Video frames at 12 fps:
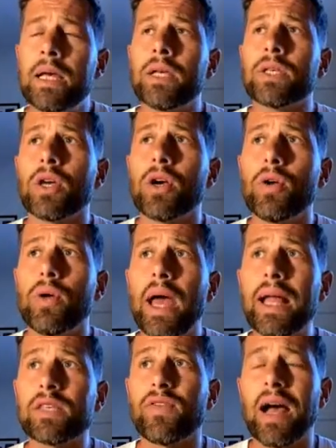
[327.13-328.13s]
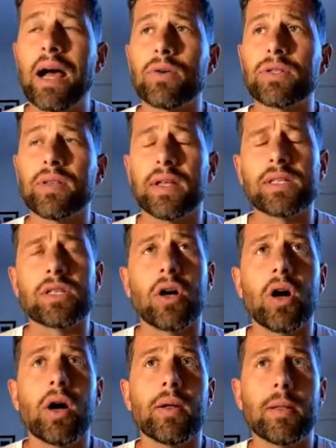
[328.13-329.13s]
So heads of house can then
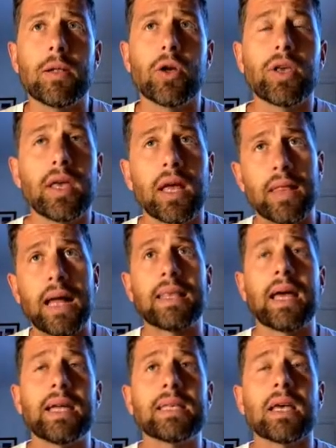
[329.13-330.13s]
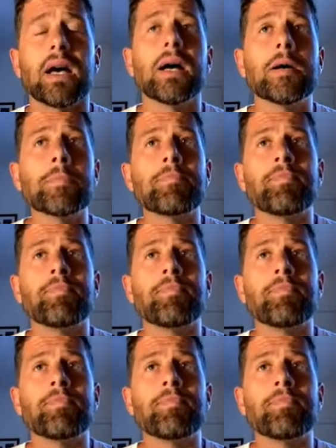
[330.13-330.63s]
start looking at that data,